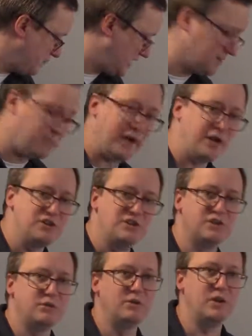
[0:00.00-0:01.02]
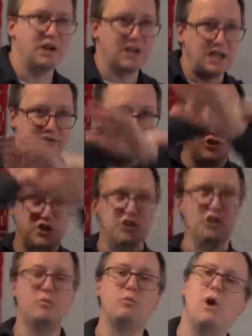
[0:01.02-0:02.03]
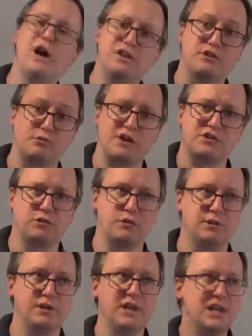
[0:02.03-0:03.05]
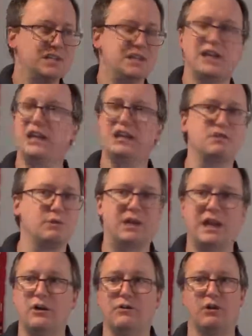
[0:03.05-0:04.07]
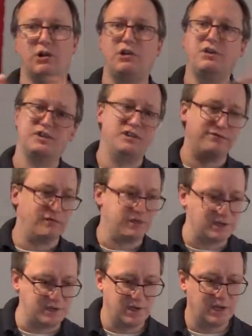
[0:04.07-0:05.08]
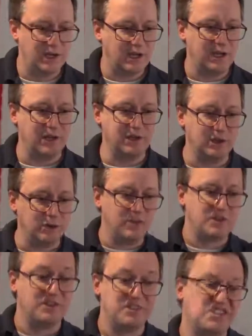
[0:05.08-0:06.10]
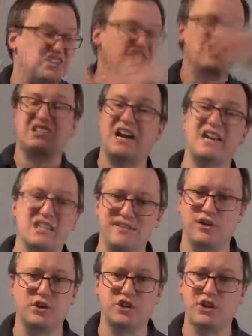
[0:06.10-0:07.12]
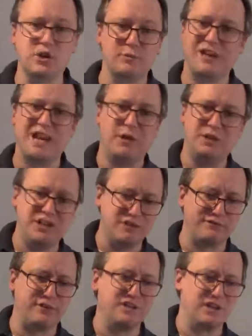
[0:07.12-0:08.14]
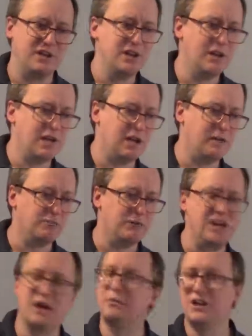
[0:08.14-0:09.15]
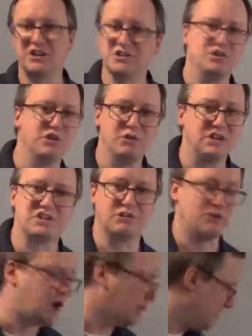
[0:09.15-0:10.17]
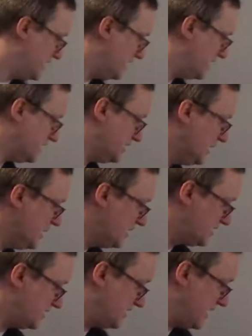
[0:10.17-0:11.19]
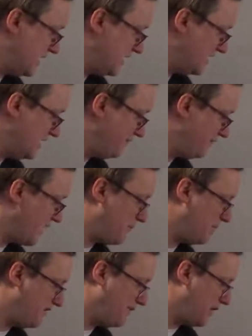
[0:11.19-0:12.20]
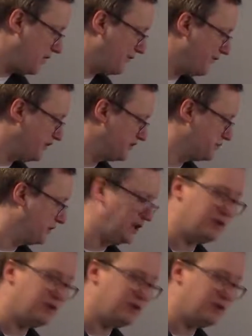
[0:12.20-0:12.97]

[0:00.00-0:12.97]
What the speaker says: compared to kind of a genome-wide threshold, taking into account all the different, just the size of our genome and how many different recombination units there are within it, to say that if that p-value falls below